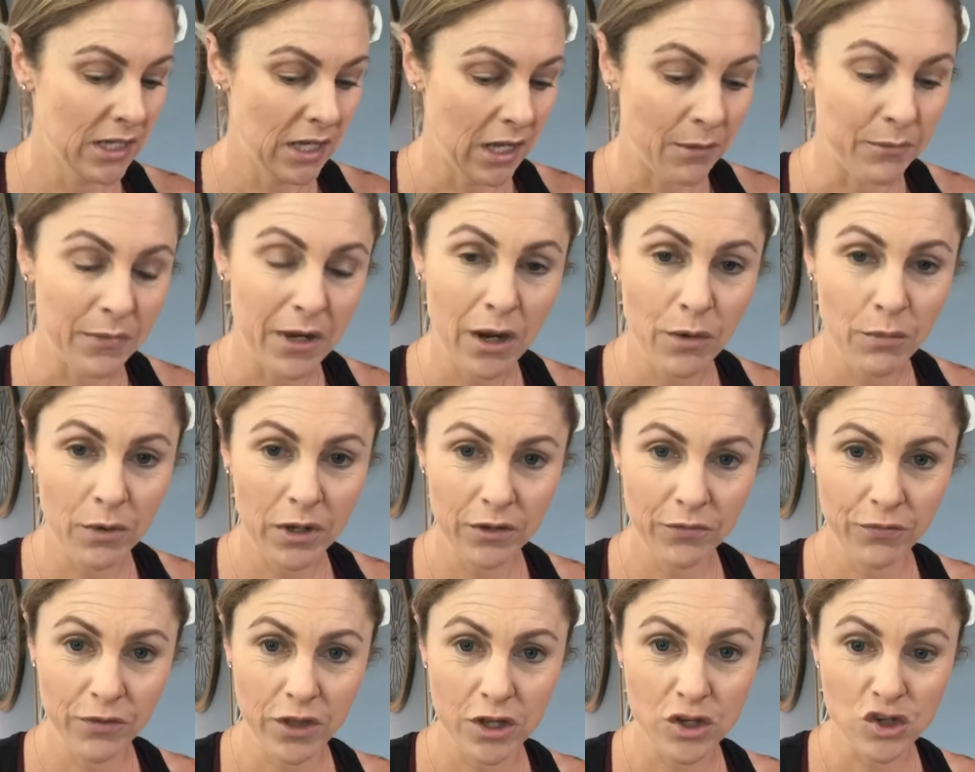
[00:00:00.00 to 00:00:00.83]
I'm not
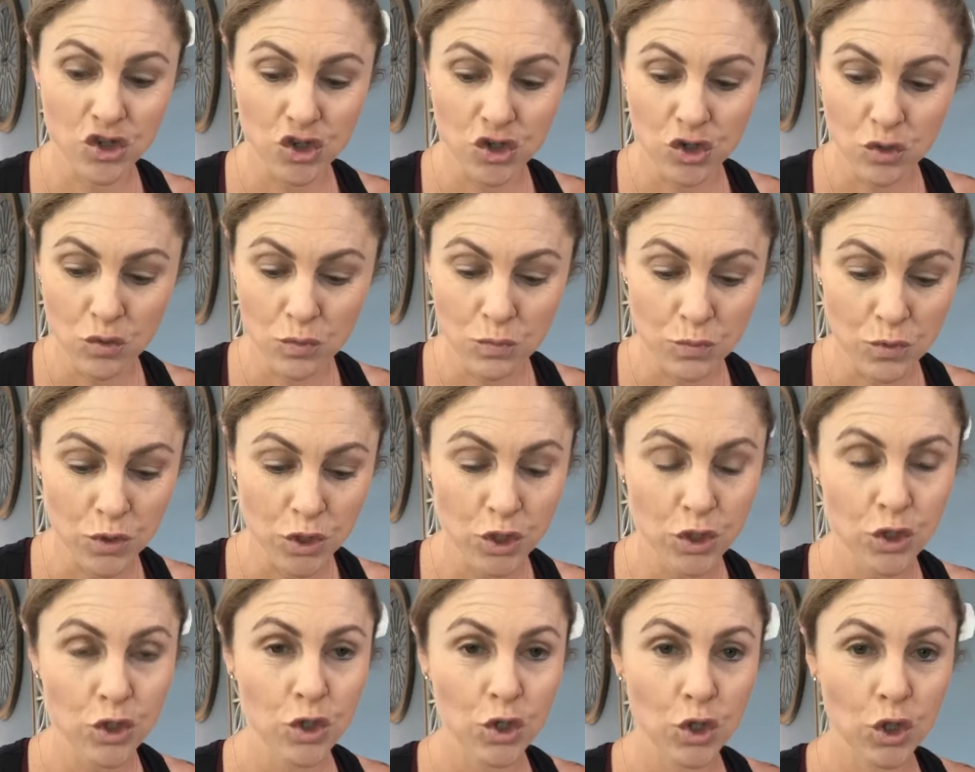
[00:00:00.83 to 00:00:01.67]
ready for that
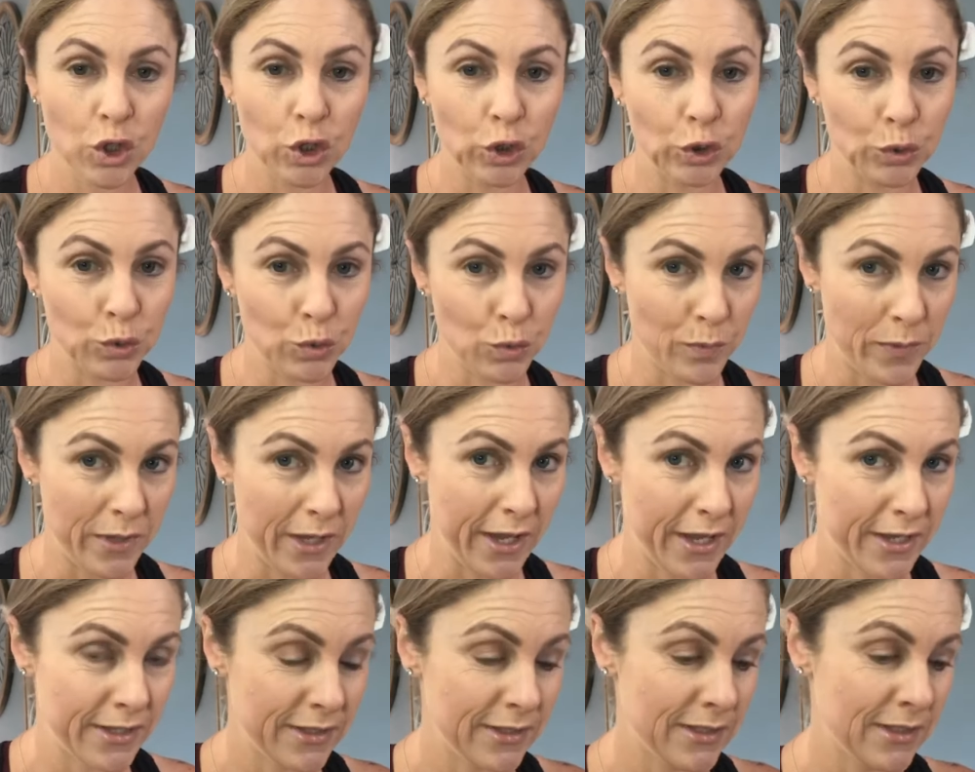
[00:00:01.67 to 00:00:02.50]
June gloom
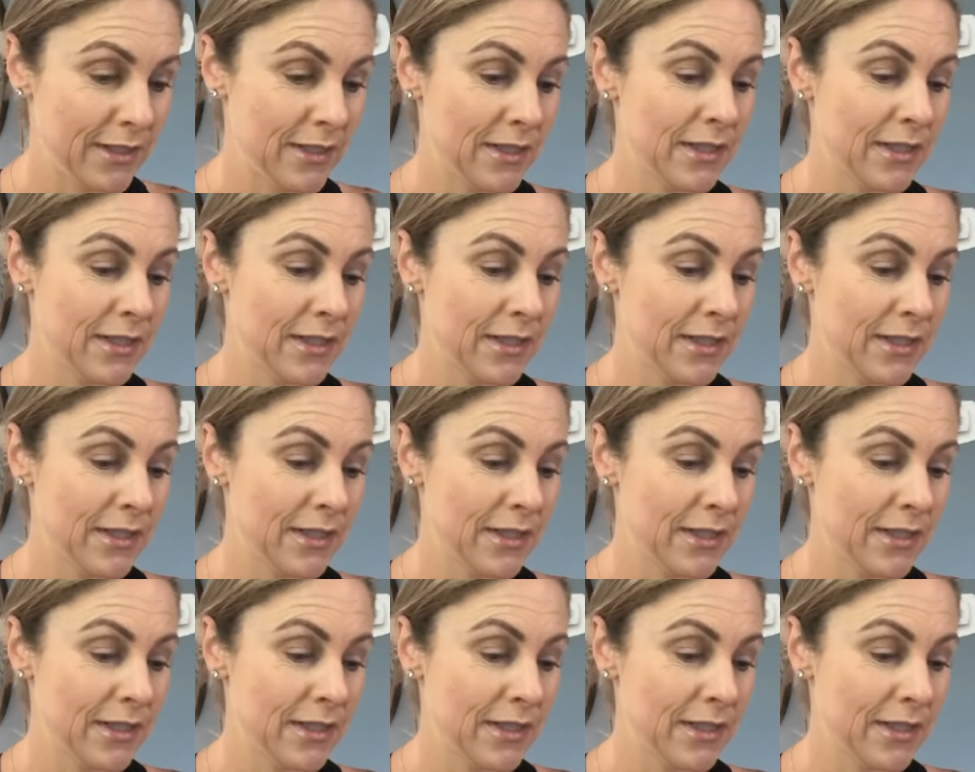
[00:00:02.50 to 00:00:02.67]
yet.